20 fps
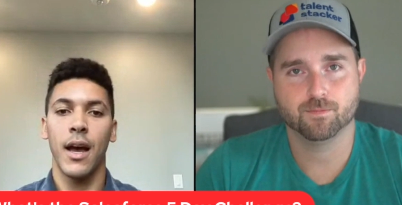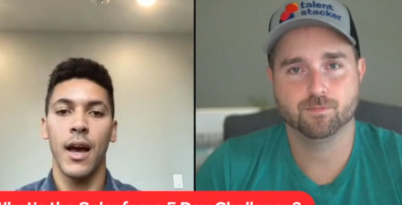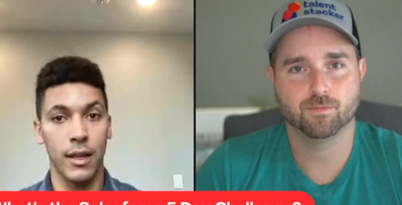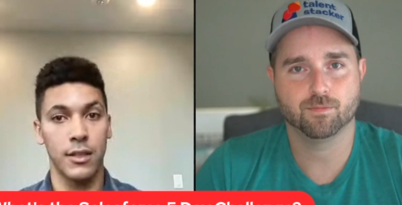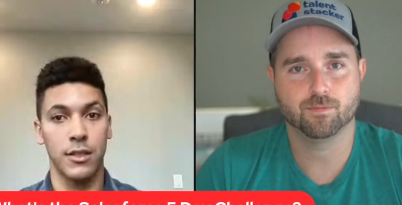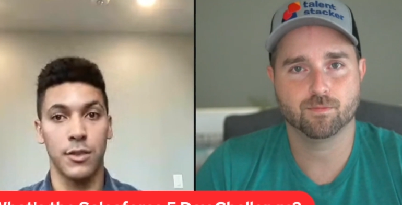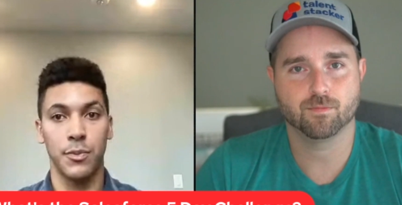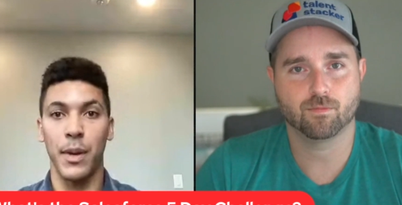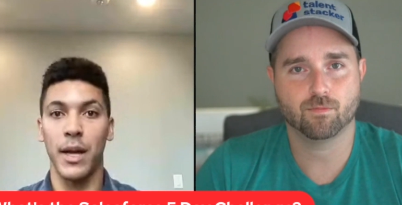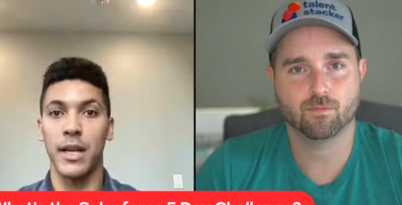
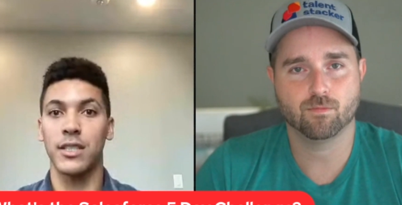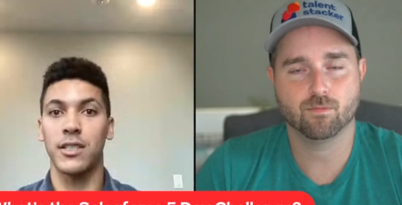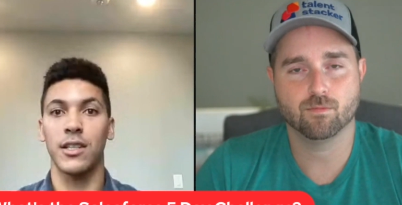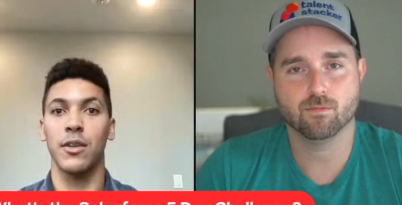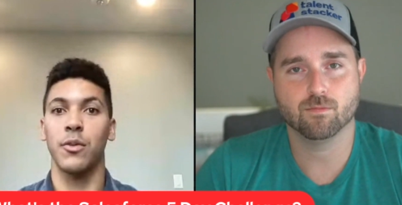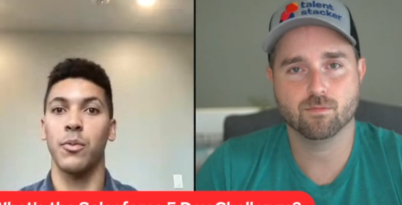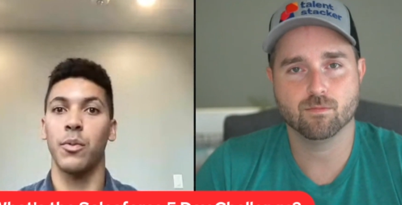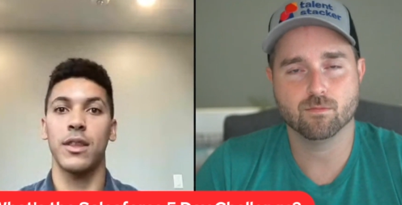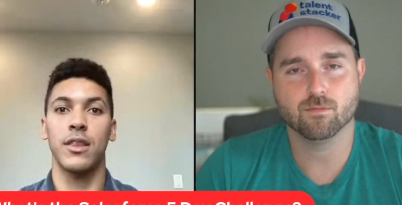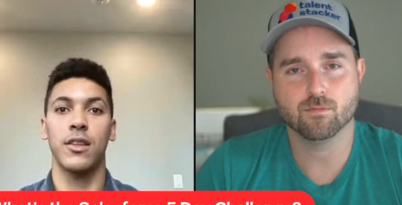
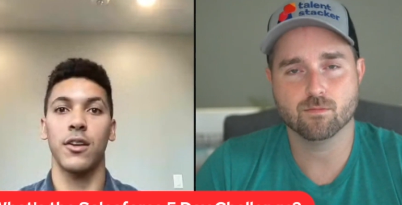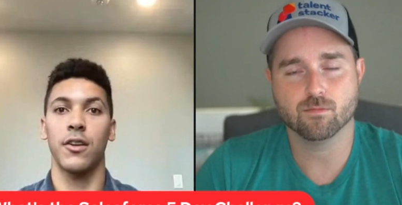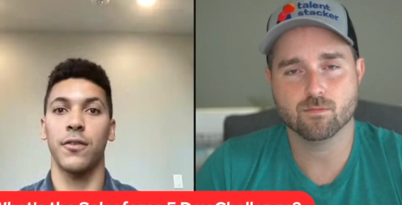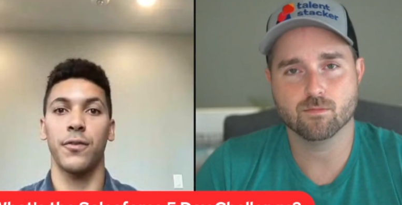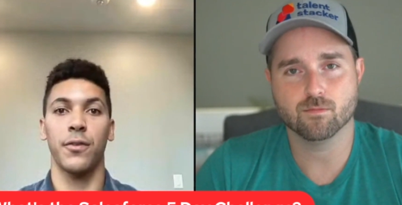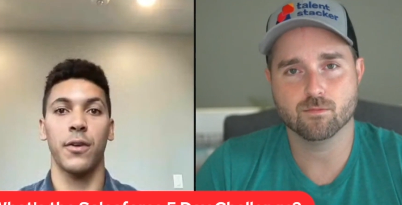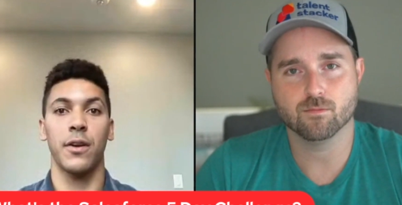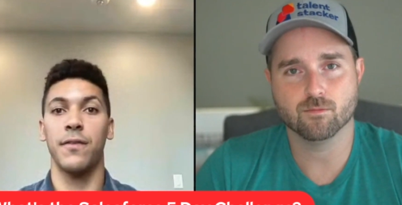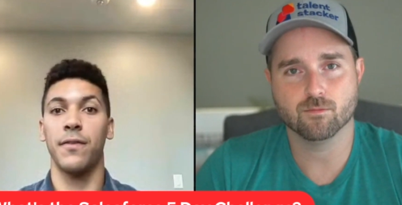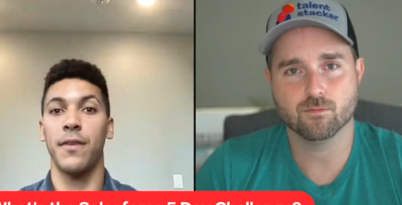Speaker 1: especially with
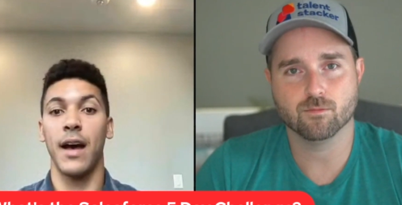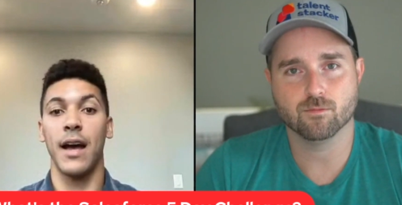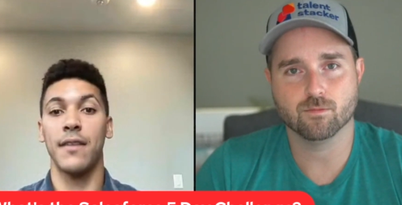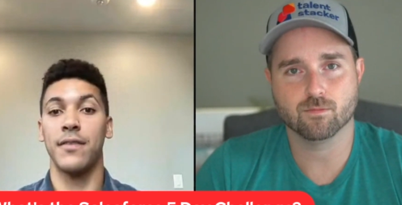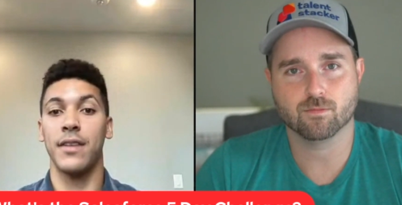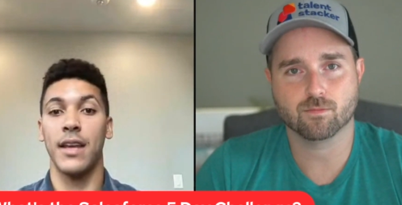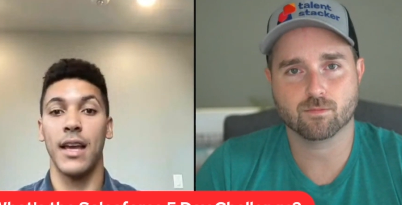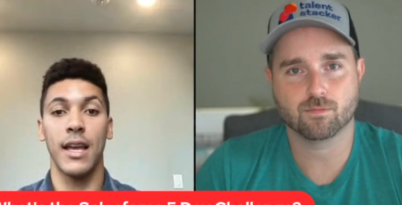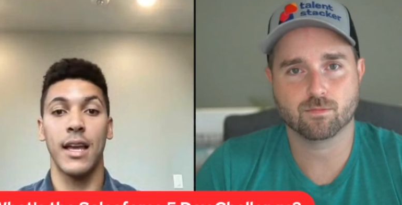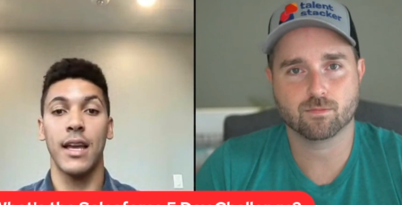your free
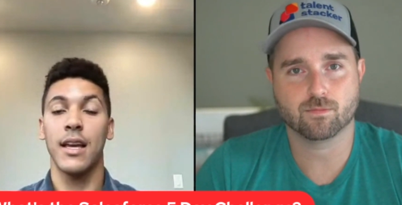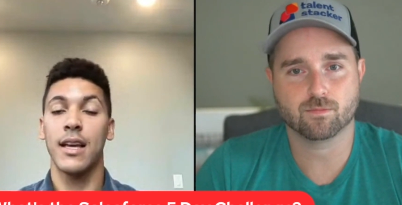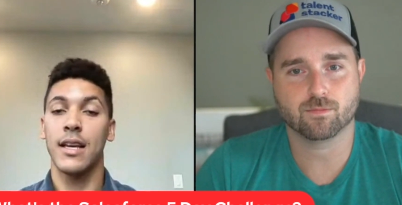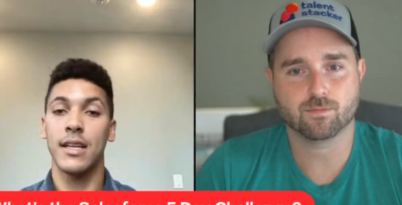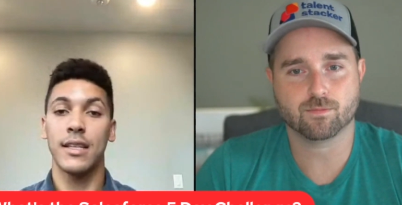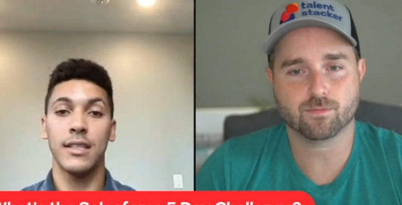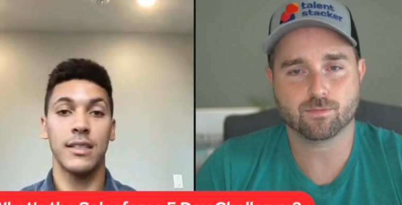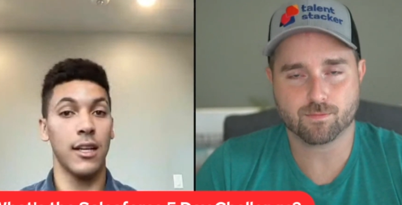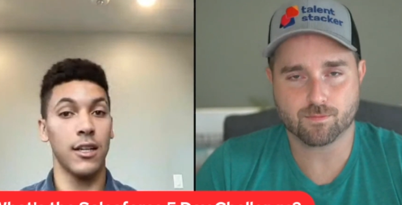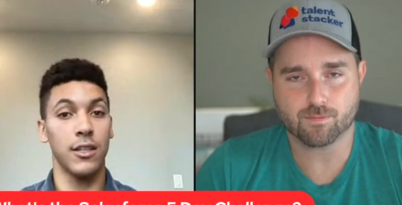five day
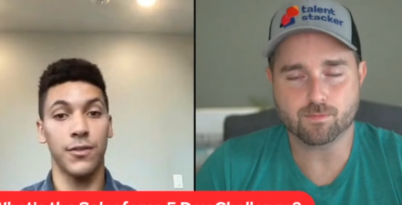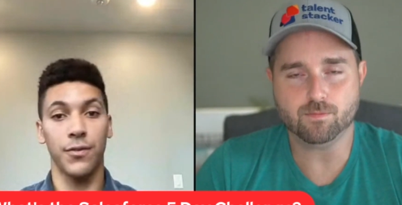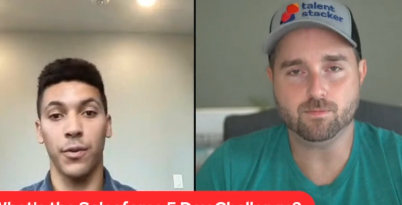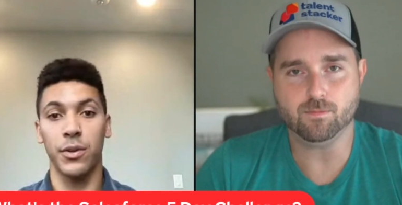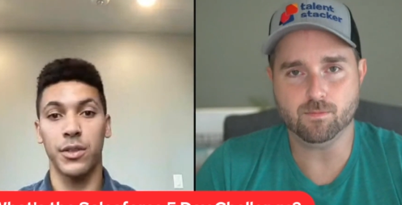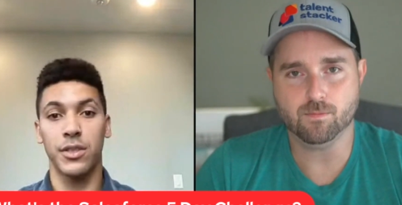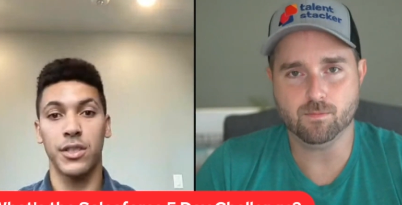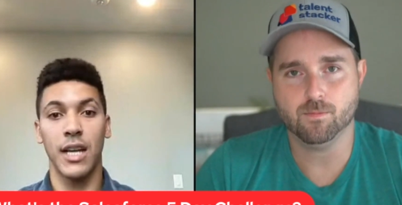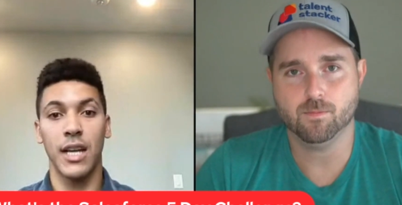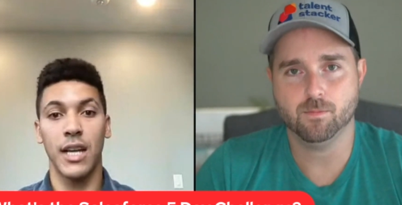
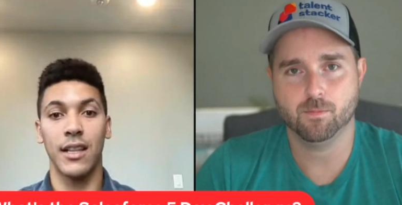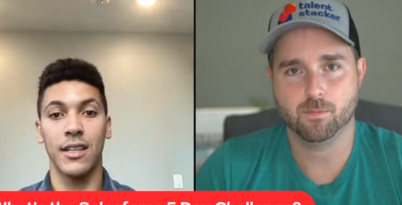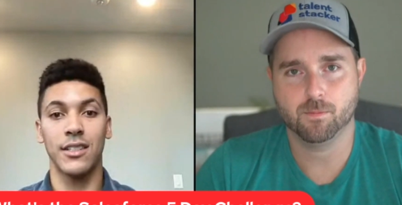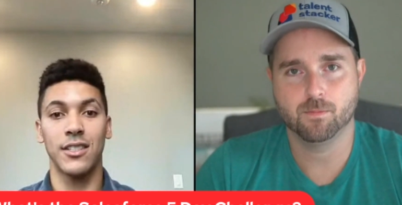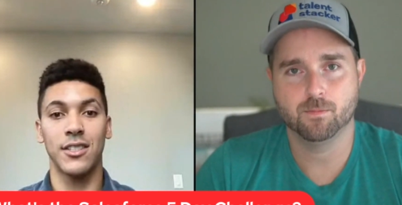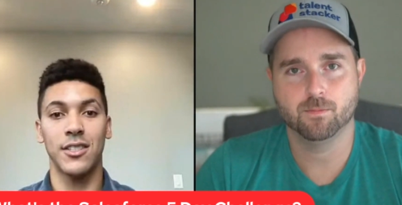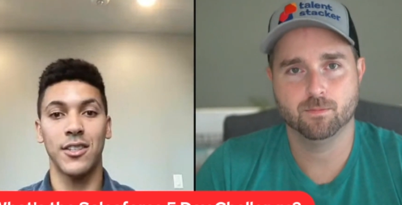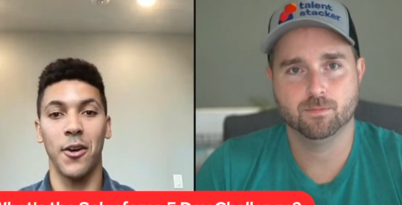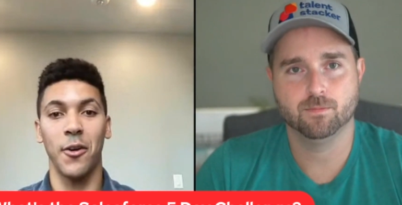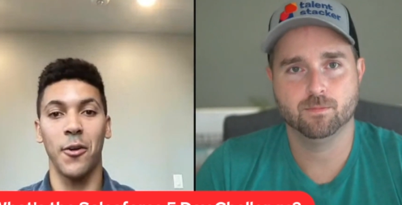Salesforce challenge.